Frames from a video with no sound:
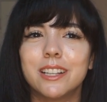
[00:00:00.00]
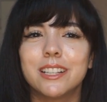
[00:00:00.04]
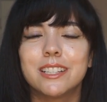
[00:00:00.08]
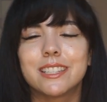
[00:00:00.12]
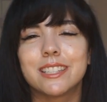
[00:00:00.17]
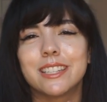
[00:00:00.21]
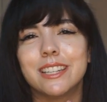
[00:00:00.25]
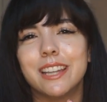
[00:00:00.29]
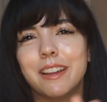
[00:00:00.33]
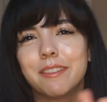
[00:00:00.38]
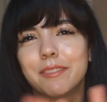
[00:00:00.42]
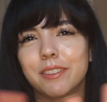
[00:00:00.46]

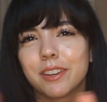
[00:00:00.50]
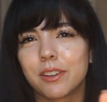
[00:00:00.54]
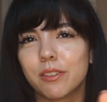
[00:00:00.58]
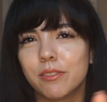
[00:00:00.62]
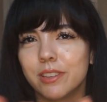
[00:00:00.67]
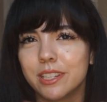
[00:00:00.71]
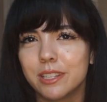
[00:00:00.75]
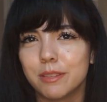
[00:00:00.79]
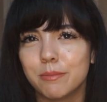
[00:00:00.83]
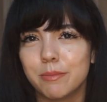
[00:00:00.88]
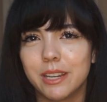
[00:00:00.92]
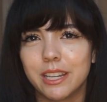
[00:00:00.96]
is never
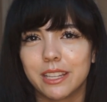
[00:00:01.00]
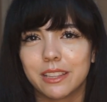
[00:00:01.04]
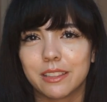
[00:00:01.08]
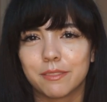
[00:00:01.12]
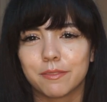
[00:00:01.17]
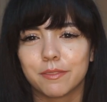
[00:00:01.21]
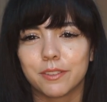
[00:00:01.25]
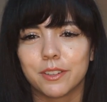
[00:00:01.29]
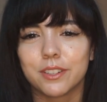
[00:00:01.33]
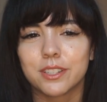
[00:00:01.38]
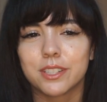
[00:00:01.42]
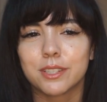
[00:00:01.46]
going to make the
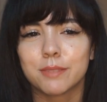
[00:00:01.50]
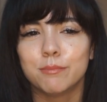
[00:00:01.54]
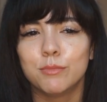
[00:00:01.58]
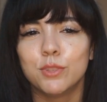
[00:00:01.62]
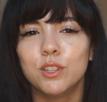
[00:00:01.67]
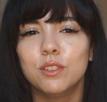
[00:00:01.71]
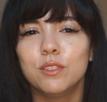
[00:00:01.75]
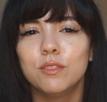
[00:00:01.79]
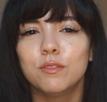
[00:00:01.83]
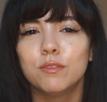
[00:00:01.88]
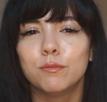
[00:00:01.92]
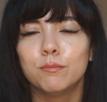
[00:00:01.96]
first
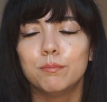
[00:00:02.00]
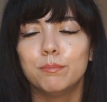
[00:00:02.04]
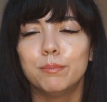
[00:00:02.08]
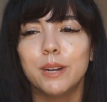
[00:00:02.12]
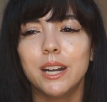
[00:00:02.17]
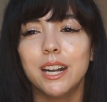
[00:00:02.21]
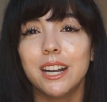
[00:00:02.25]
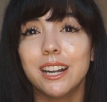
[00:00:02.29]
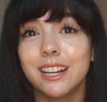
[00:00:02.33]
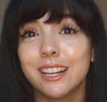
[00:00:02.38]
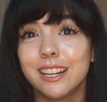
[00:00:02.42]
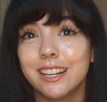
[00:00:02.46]
move,
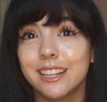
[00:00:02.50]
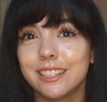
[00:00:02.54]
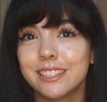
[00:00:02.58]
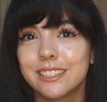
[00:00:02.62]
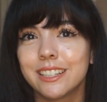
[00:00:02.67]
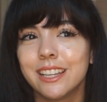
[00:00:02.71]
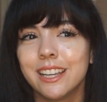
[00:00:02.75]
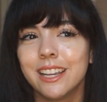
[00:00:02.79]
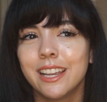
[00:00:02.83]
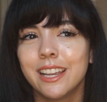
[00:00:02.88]
but